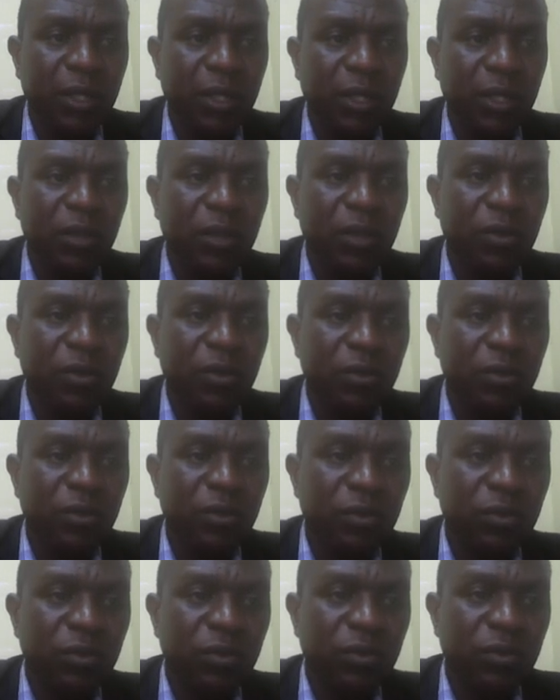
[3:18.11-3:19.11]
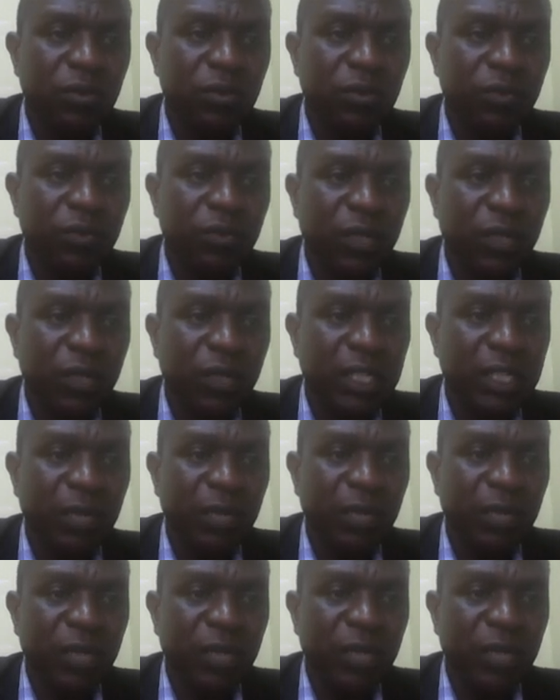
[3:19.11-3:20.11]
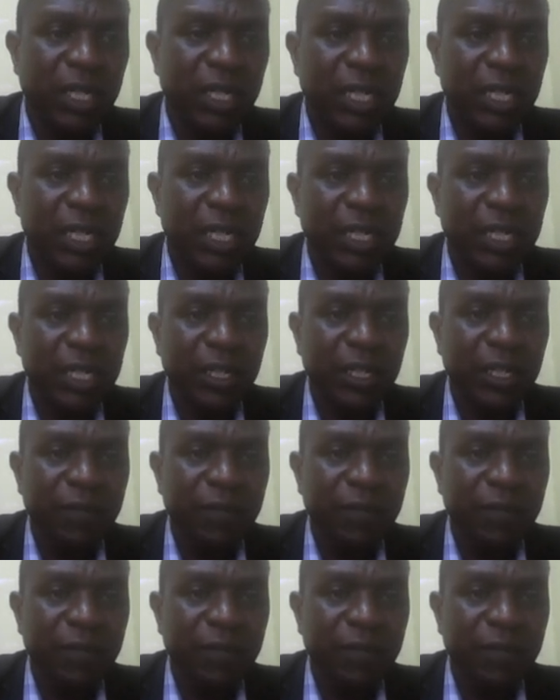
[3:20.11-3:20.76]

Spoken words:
You go to, for example, agriculture,